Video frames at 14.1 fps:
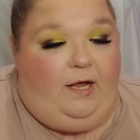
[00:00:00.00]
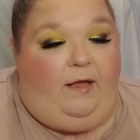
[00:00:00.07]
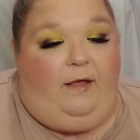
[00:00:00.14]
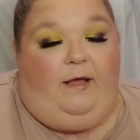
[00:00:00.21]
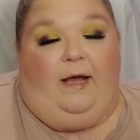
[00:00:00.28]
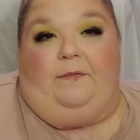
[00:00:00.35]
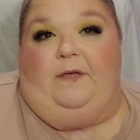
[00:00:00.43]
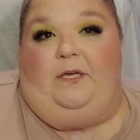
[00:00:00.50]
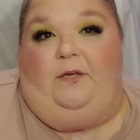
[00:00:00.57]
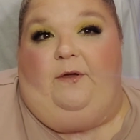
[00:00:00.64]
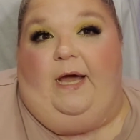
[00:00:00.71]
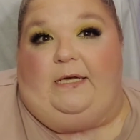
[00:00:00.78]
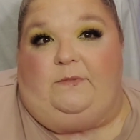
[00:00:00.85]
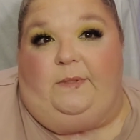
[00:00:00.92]
I think you guys
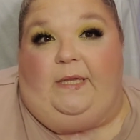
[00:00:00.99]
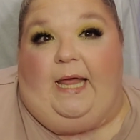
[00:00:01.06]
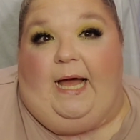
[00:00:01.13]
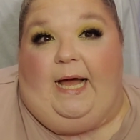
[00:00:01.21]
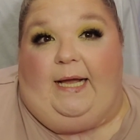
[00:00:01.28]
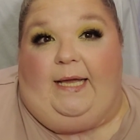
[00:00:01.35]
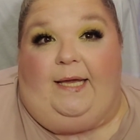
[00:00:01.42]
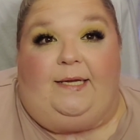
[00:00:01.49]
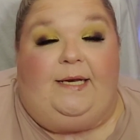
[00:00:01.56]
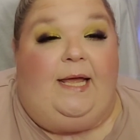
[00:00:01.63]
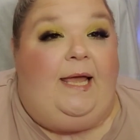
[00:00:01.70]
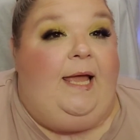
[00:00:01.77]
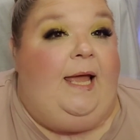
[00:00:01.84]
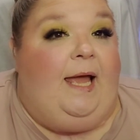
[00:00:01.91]
would like it.
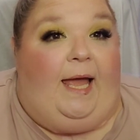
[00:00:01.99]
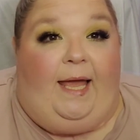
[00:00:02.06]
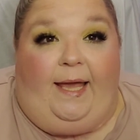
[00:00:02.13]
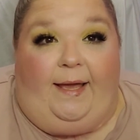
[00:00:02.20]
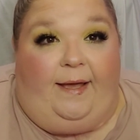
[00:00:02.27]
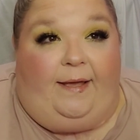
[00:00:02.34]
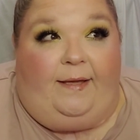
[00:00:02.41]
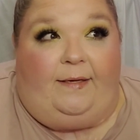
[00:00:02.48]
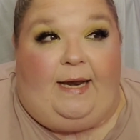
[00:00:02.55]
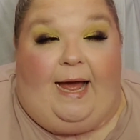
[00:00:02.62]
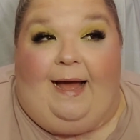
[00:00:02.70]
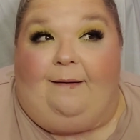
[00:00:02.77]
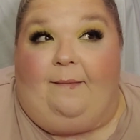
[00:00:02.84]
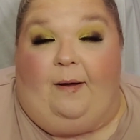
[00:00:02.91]
And I'm
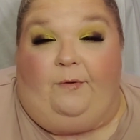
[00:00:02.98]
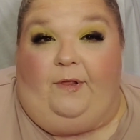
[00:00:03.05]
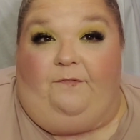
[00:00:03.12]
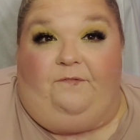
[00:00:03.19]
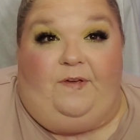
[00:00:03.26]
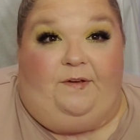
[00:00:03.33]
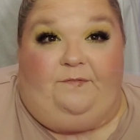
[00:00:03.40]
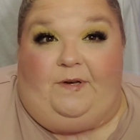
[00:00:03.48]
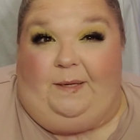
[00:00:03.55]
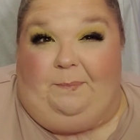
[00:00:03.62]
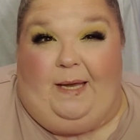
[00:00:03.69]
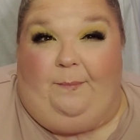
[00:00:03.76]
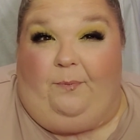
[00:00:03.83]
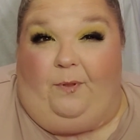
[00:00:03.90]
only 50
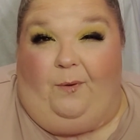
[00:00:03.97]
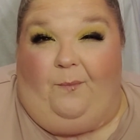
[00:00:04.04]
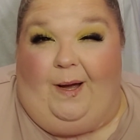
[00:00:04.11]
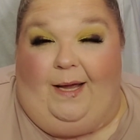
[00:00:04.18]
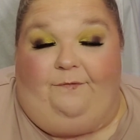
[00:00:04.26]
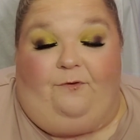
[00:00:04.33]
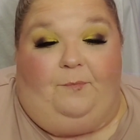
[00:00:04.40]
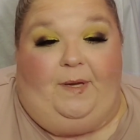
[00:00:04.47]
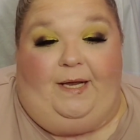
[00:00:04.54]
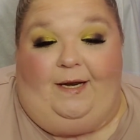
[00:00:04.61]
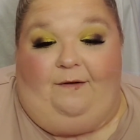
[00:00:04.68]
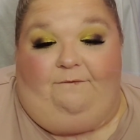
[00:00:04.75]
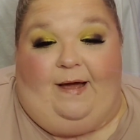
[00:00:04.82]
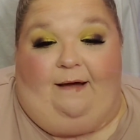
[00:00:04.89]
people away from hitting
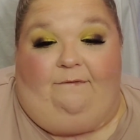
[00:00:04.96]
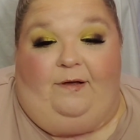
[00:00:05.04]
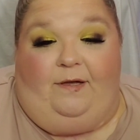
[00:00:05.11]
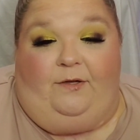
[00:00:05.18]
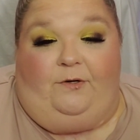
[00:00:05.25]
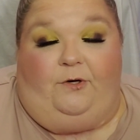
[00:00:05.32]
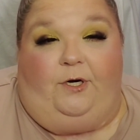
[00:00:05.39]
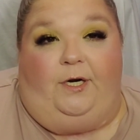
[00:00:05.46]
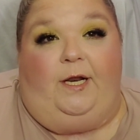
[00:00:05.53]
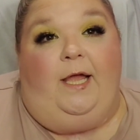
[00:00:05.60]
500.